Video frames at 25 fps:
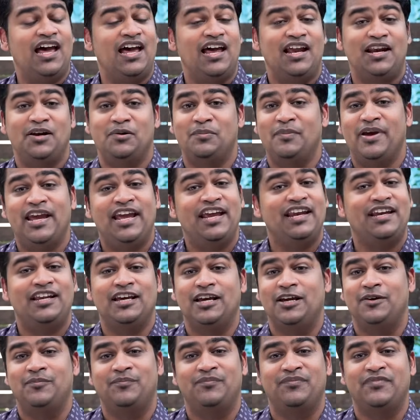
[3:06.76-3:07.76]
And made
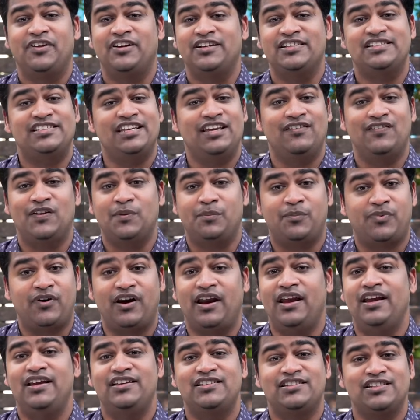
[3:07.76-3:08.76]
him receive the
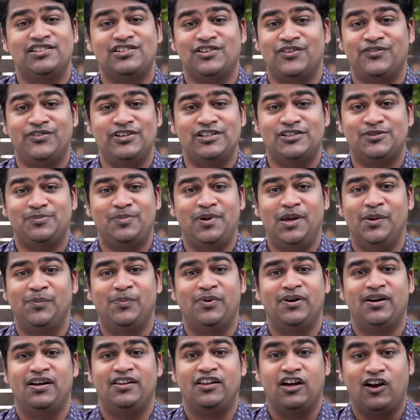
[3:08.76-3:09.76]
praises of his
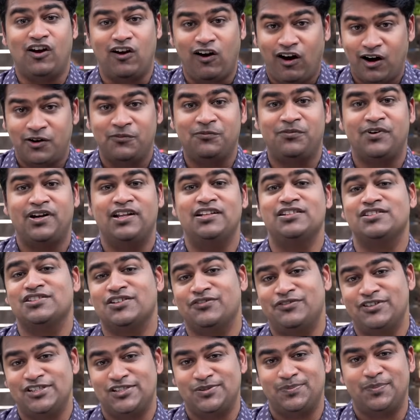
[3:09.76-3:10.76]
people, the confidence
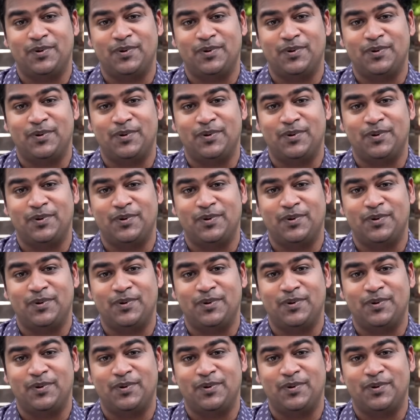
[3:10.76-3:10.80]
of his